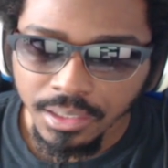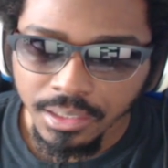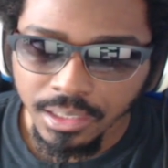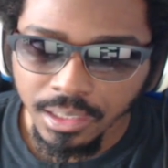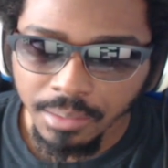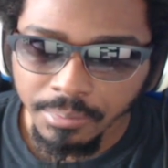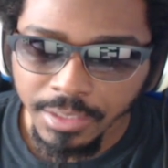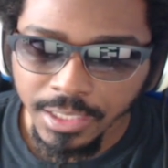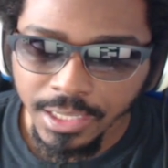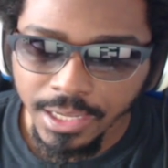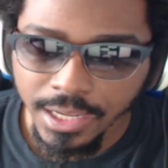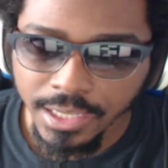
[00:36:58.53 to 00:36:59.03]

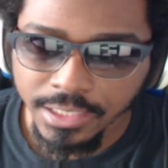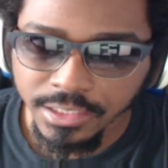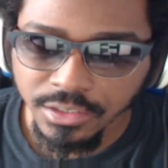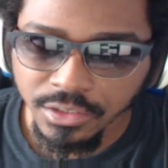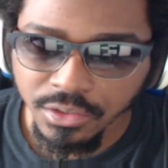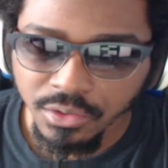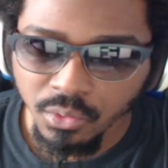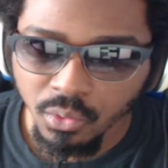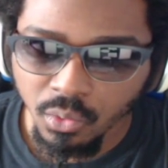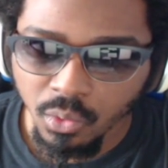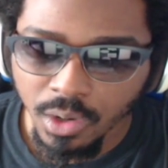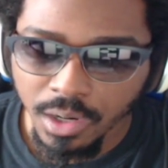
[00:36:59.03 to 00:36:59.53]
Let me
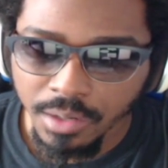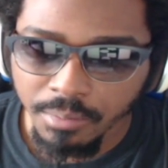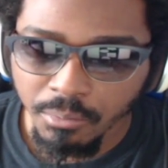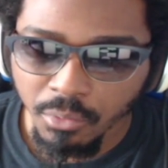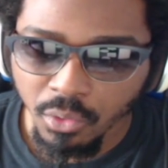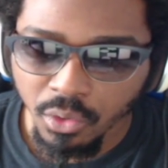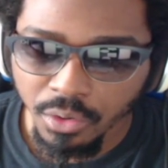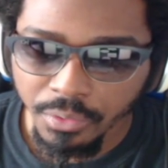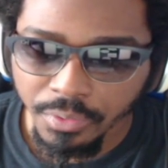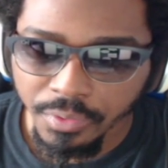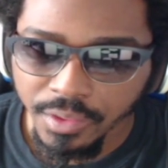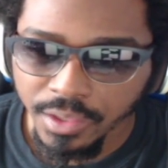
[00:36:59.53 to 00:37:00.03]
ask you one
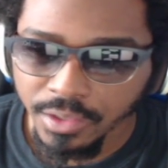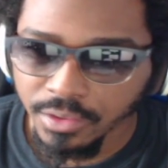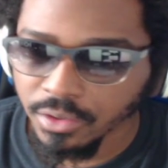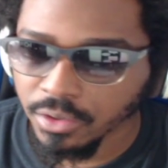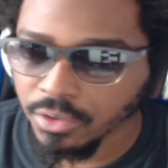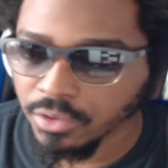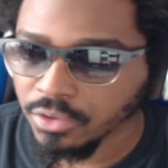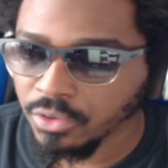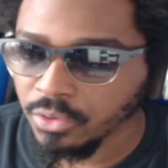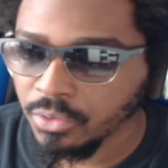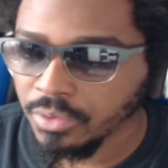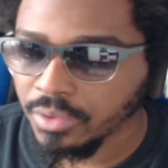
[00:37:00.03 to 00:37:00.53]
more thing,
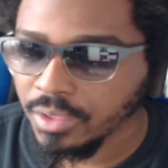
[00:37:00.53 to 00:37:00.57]
though. Do you